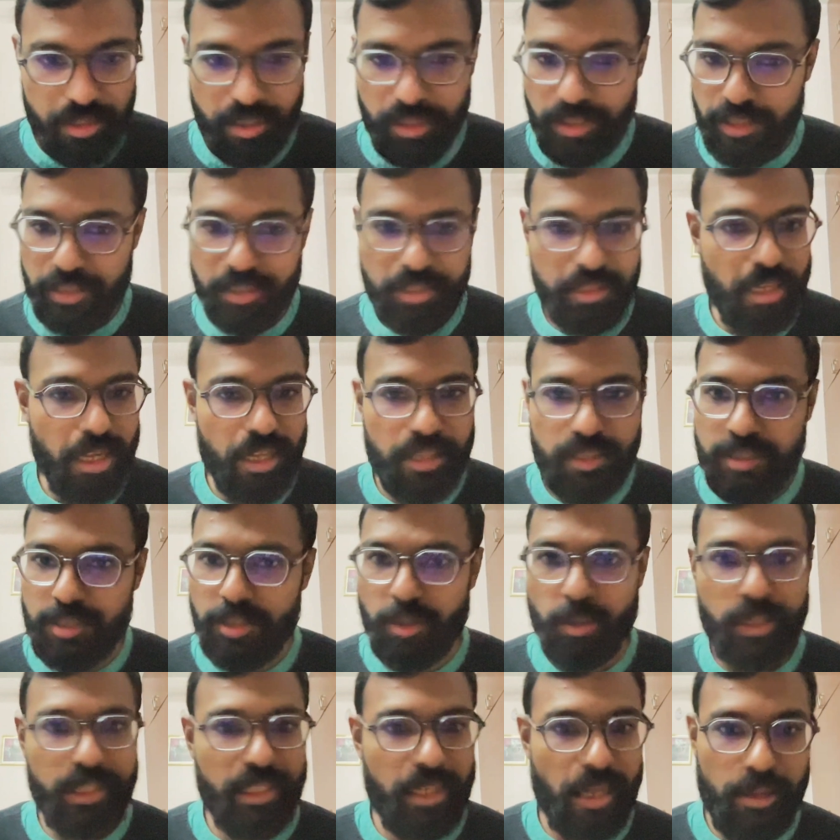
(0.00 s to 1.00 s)
starts
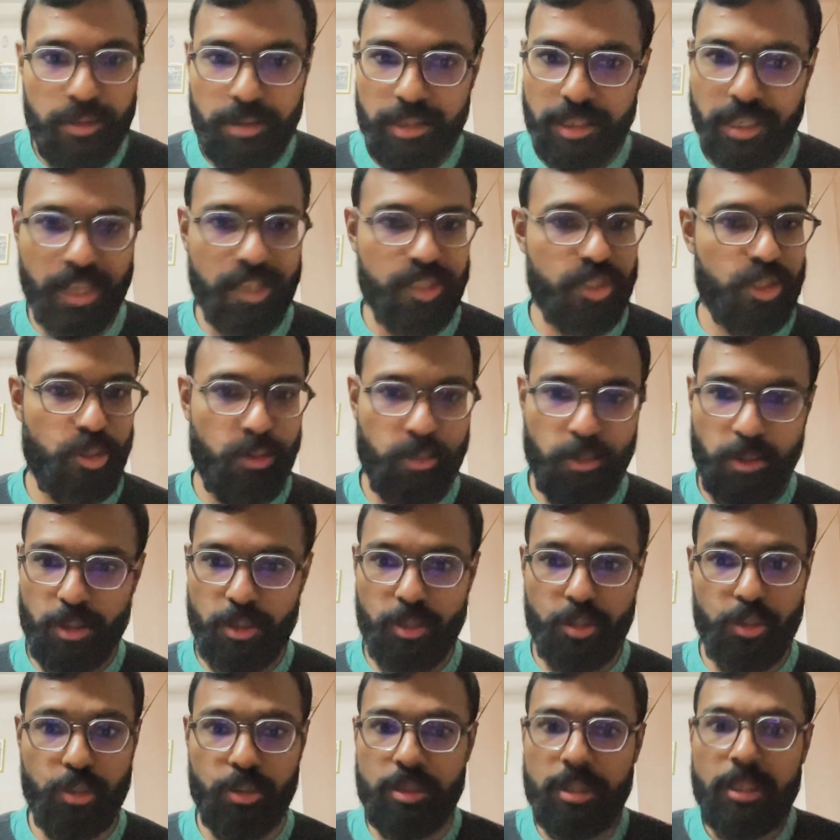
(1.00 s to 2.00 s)
going down the culture war
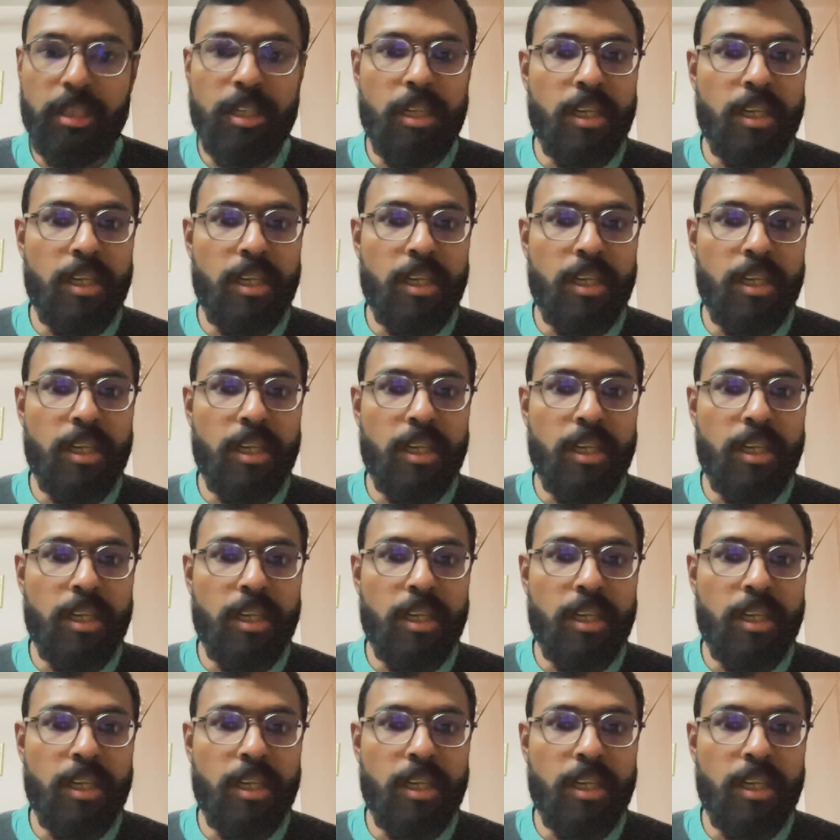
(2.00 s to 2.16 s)
route